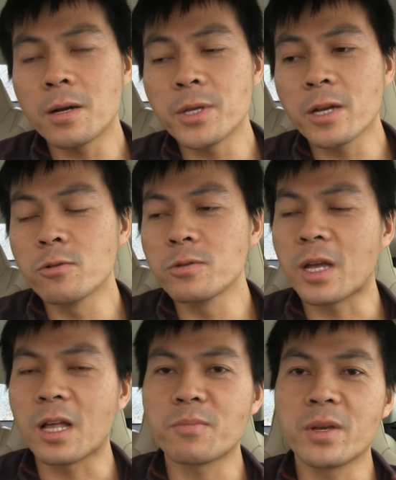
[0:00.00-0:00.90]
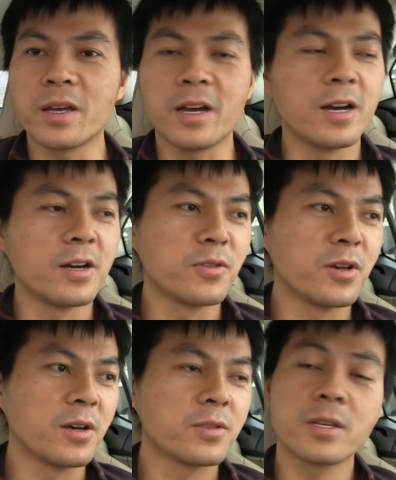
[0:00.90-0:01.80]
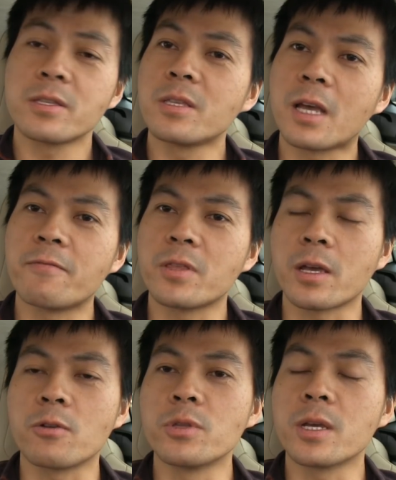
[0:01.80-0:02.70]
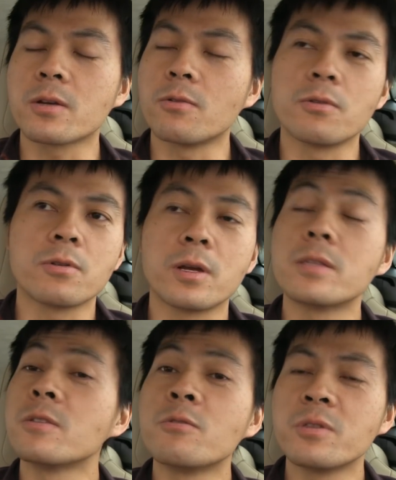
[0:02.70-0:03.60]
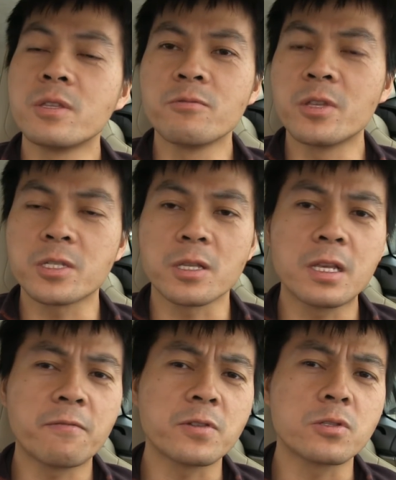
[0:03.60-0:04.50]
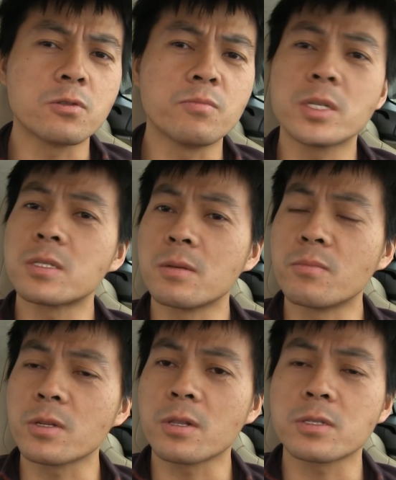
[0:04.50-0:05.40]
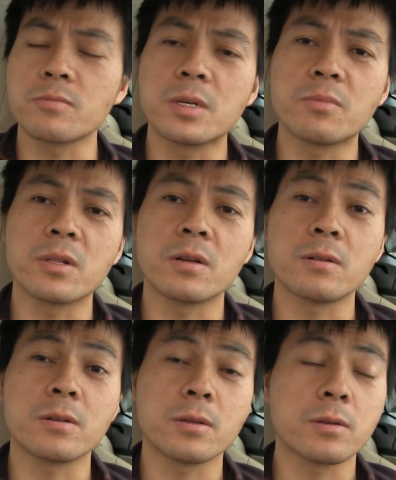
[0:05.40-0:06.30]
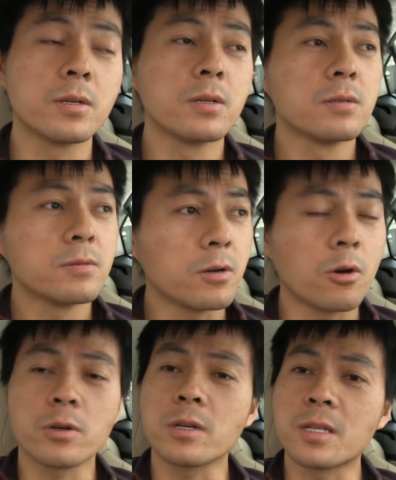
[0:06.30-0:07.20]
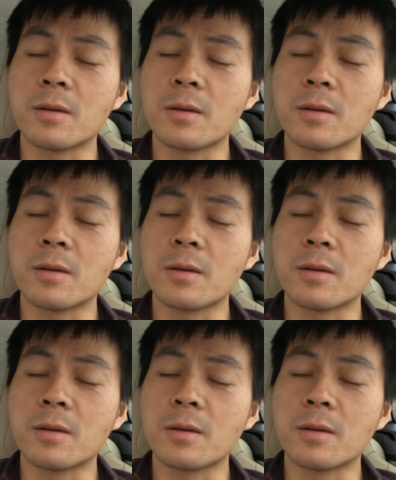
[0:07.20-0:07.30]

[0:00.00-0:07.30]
they couldn't help me, and they didn't have an Ioniq or a new Nissan Leaf is too busy. Lots of people are hogging